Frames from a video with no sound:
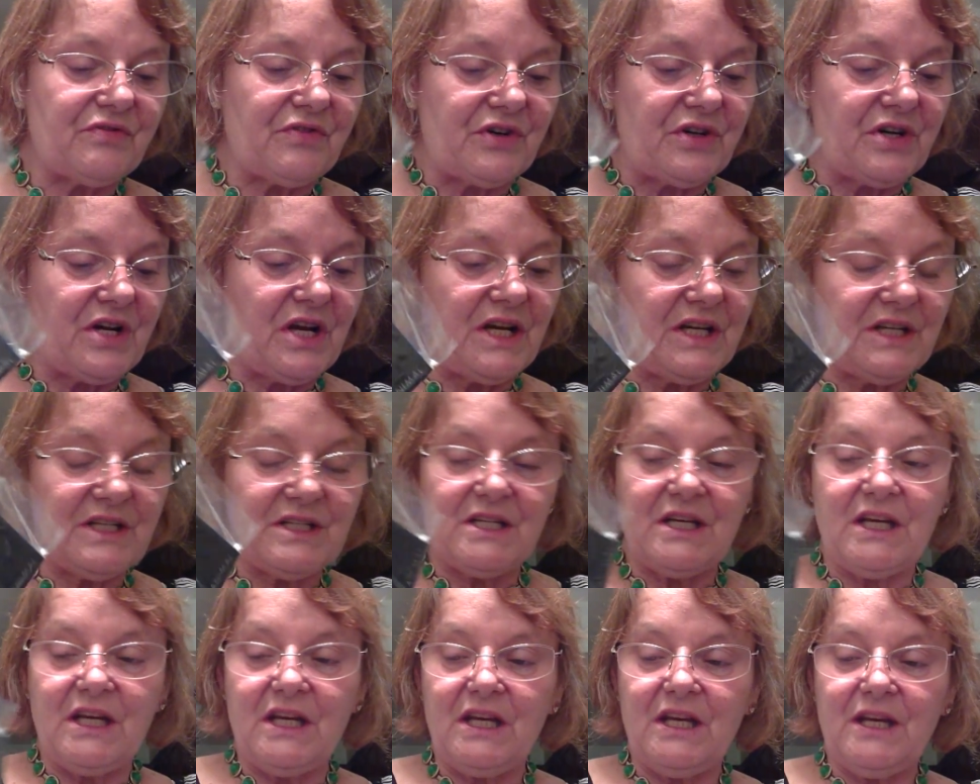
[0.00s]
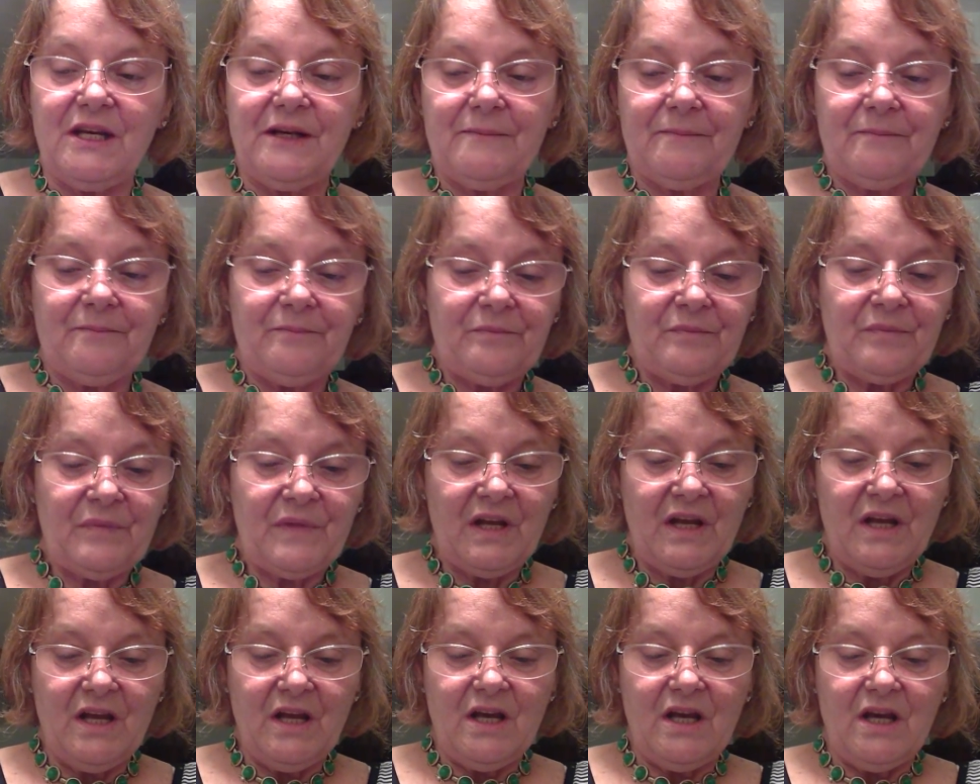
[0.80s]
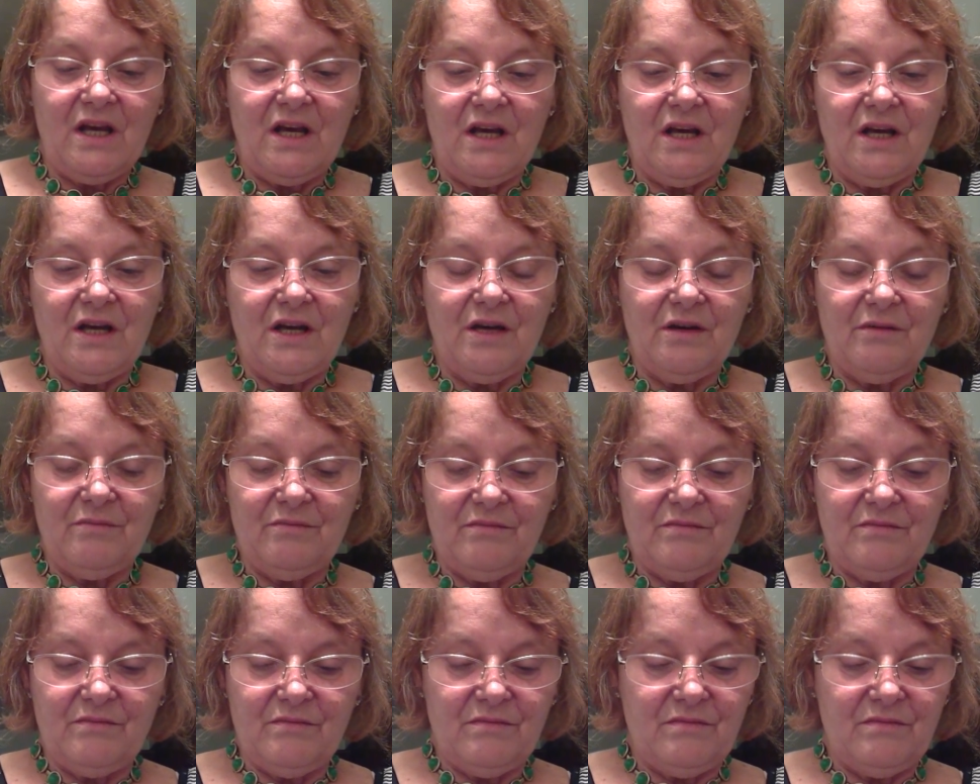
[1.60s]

for nineteen dollars. Um,